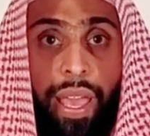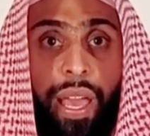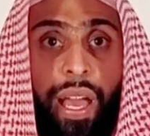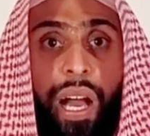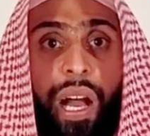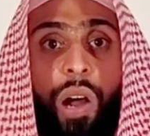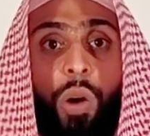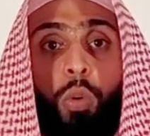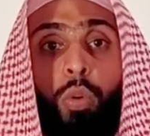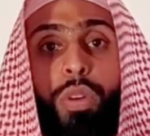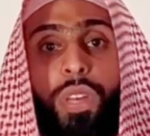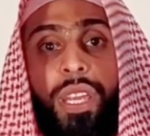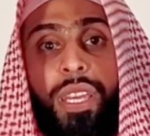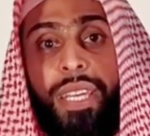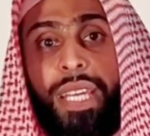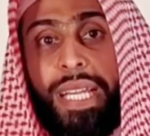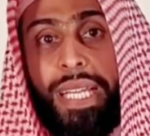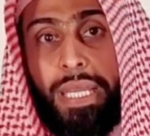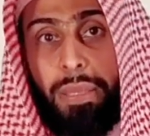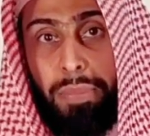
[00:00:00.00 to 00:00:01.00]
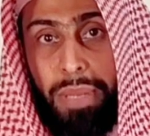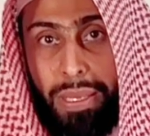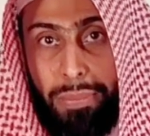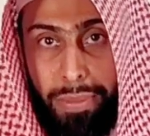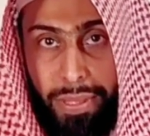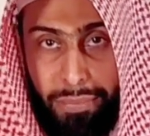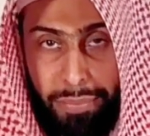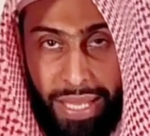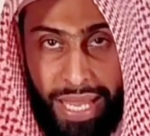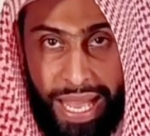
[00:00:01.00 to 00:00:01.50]
how would he tell the
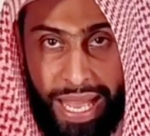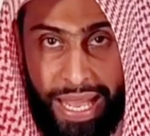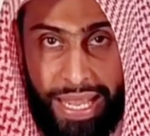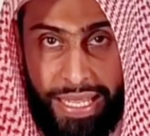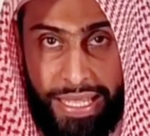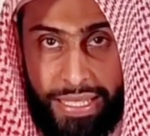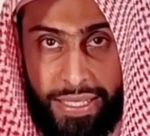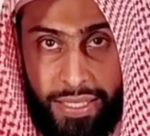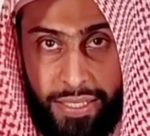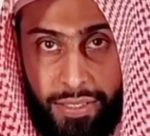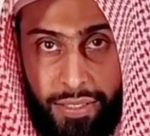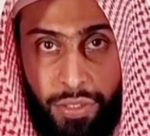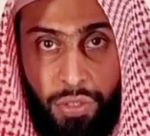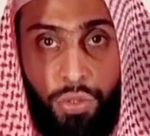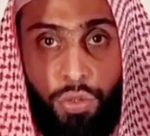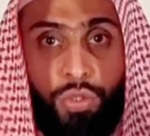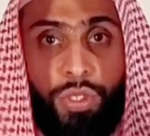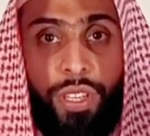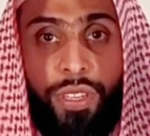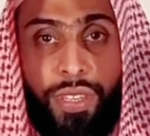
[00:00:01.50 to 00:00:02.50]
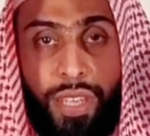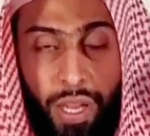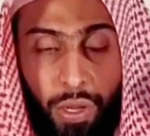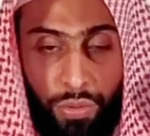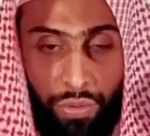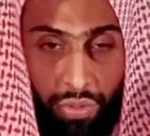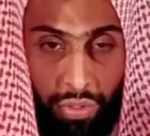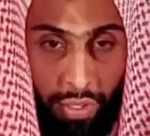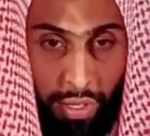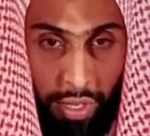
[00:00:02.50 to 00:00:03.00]
people behind to sit
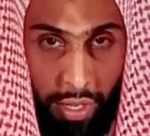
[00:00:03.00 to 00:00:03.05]
down?